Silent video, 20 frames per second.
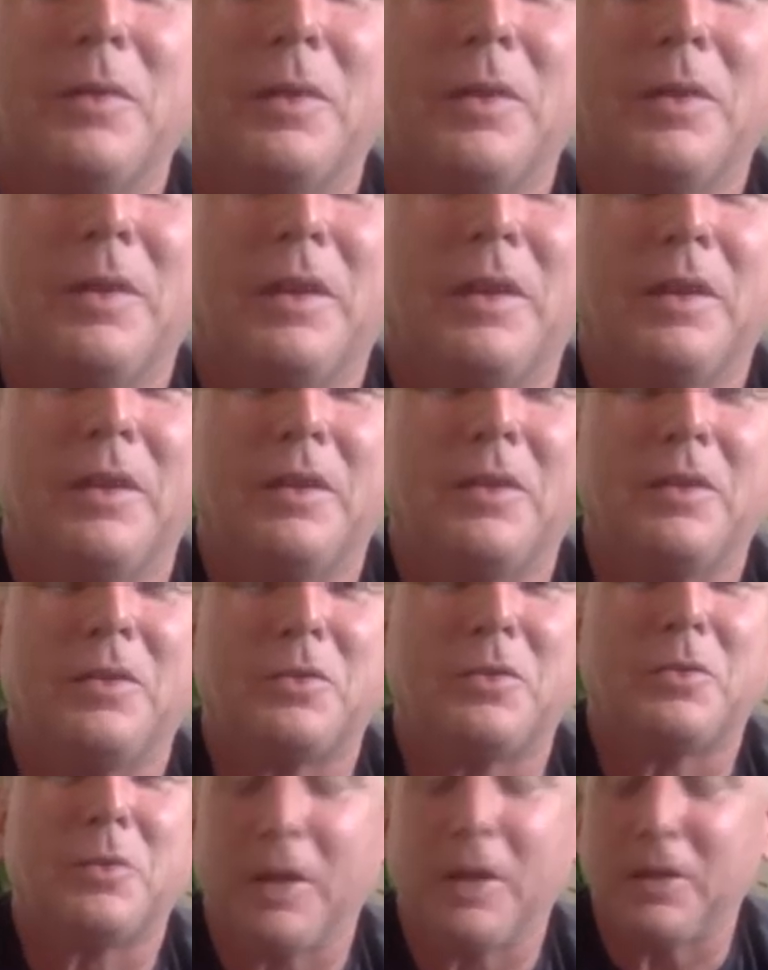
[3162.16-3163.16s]
get a good
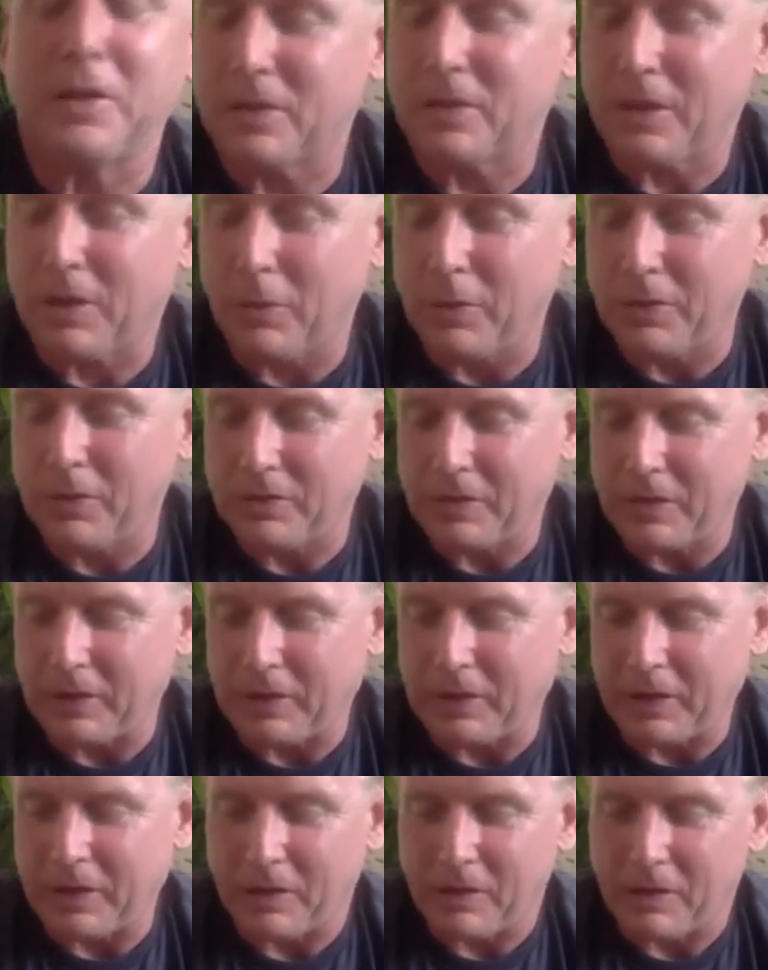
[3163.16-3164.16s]
stretch. Always take
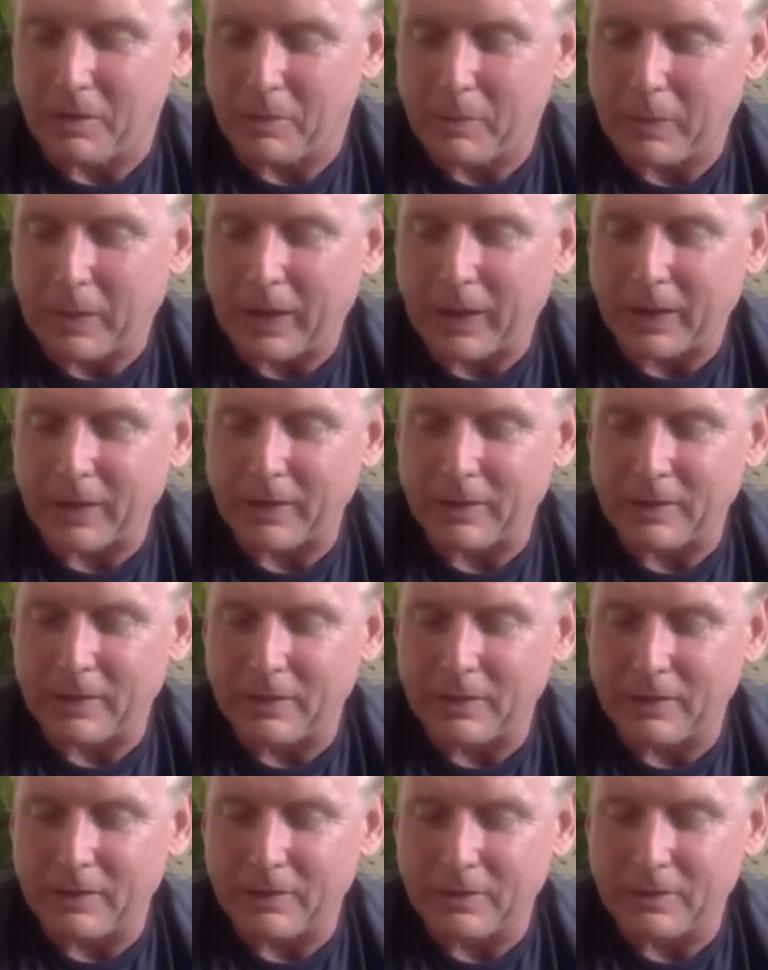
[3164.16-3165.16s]
care of the back. I
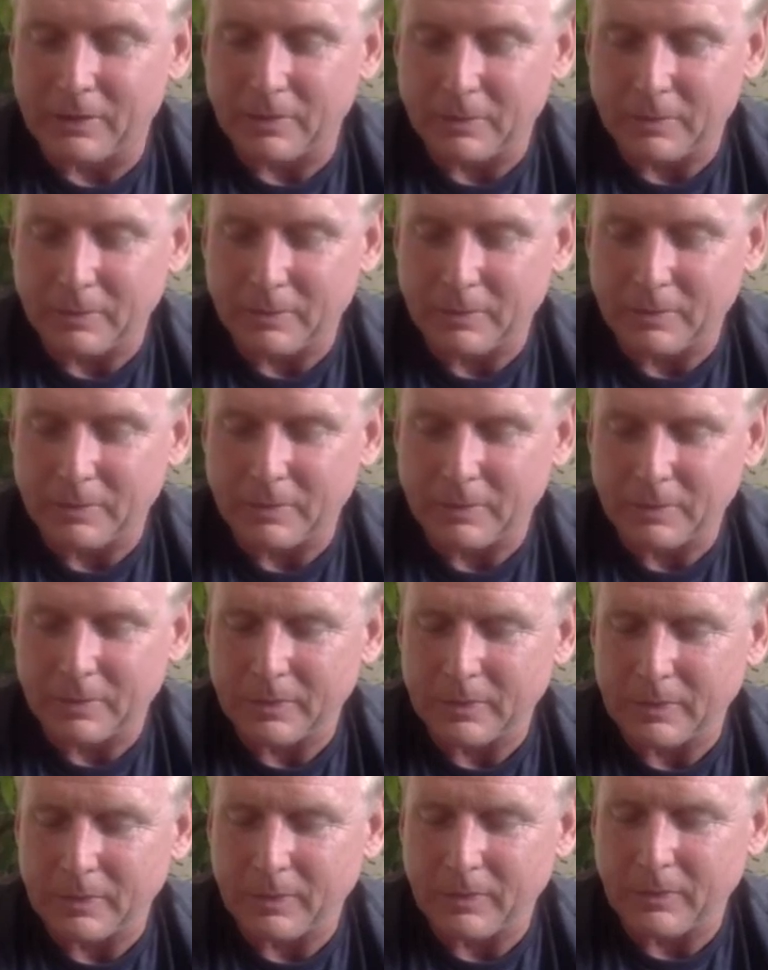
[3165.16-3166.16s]
love
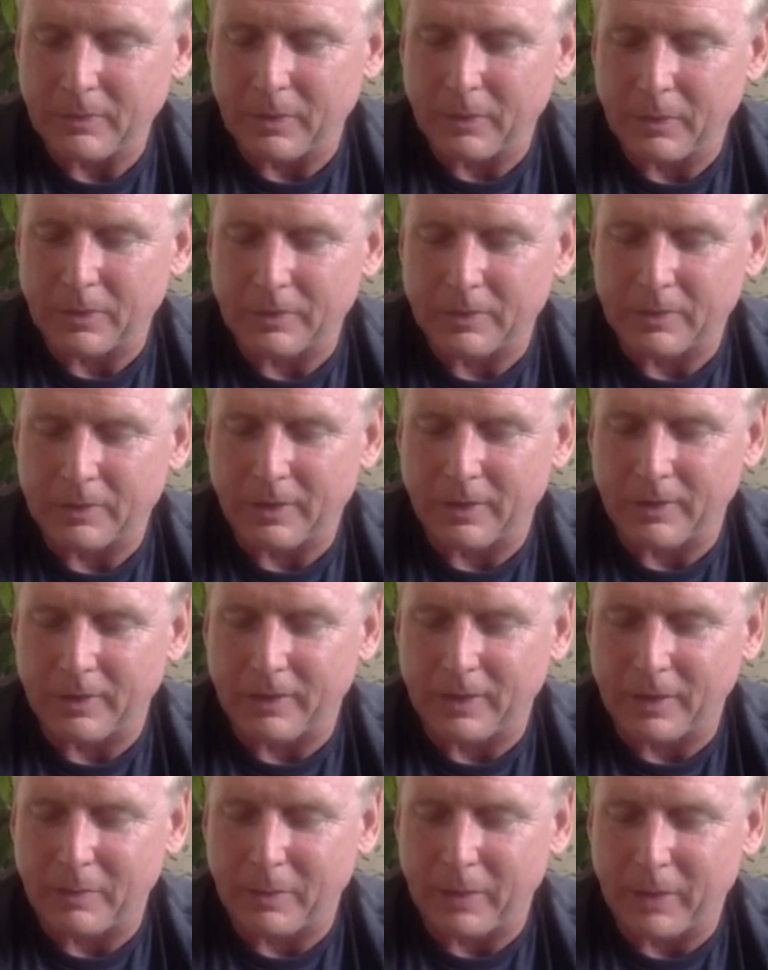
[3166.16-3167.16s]
focusing on
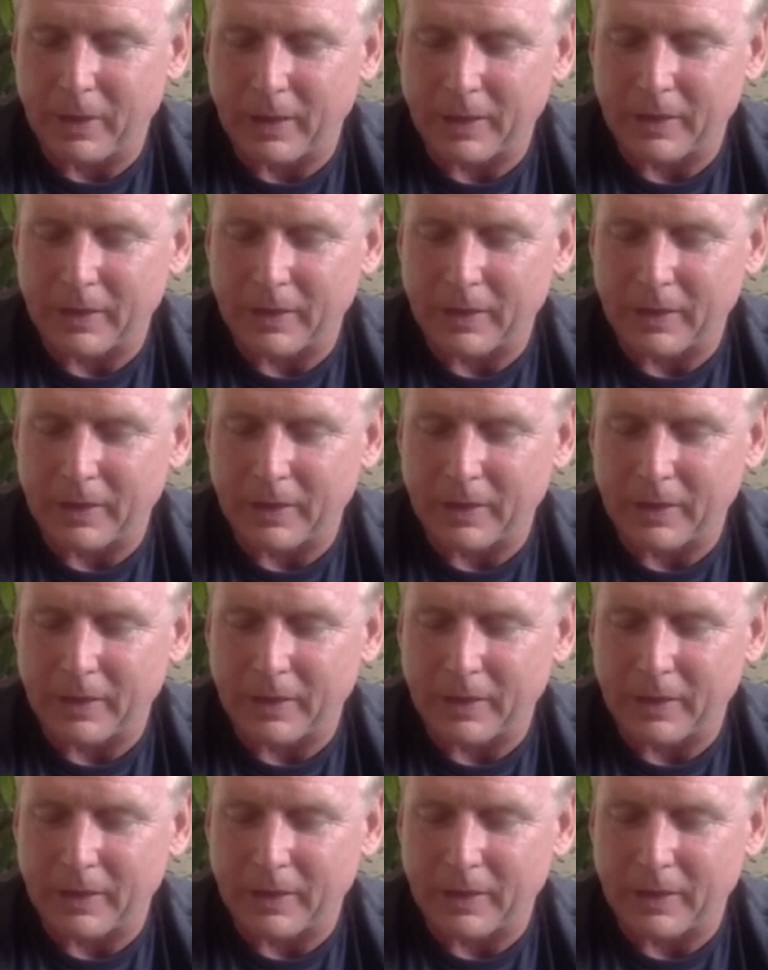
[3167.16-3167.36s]
that back.